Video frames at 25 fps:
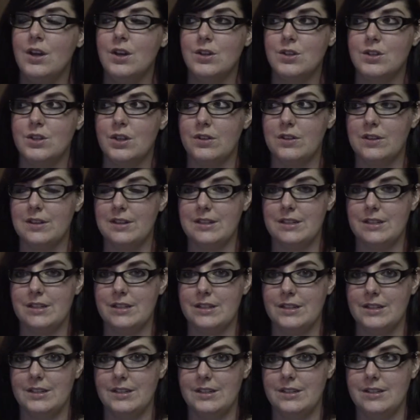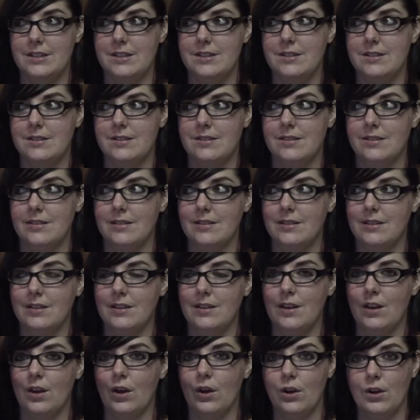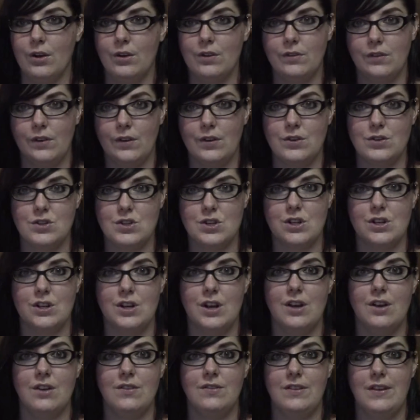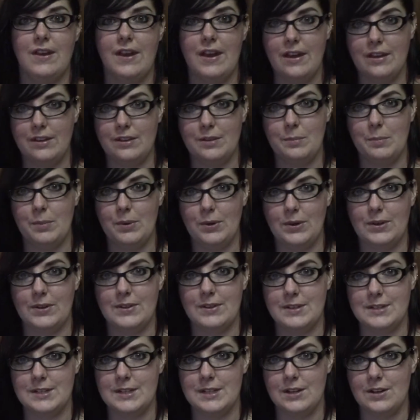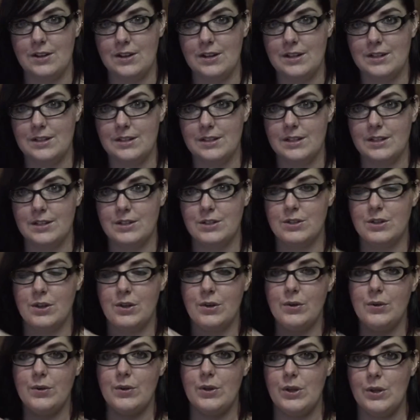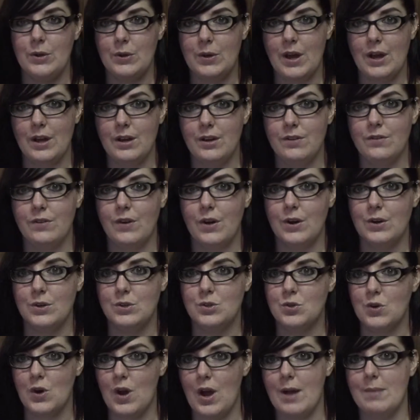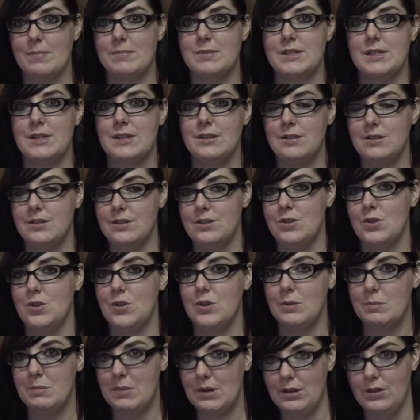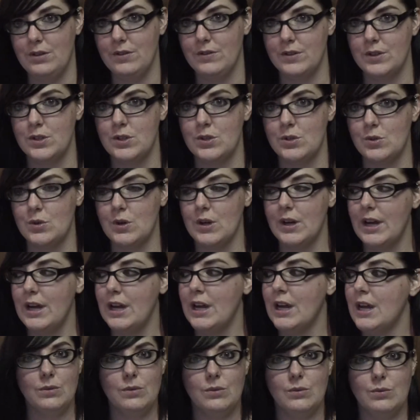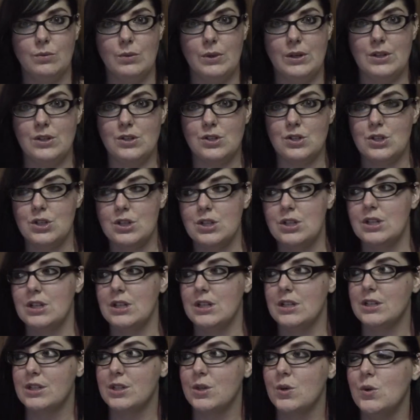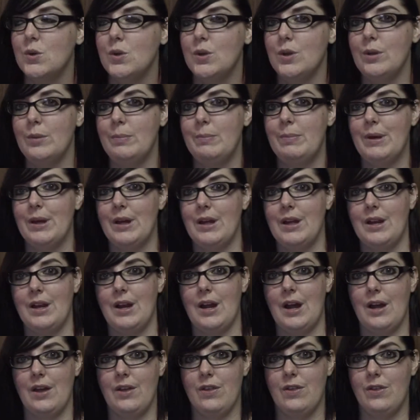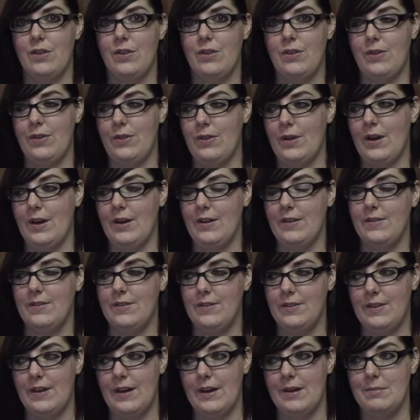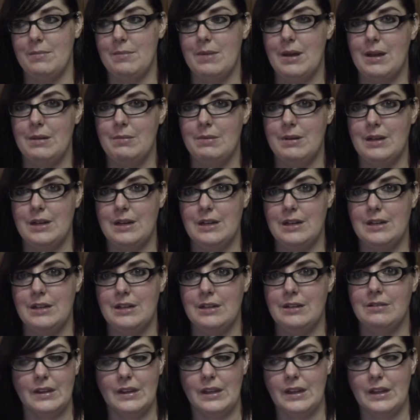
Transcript: So this is her version of the 8th book in the series, so you kind of are dropped into the middle of a story, which is cool, but I thought that maybe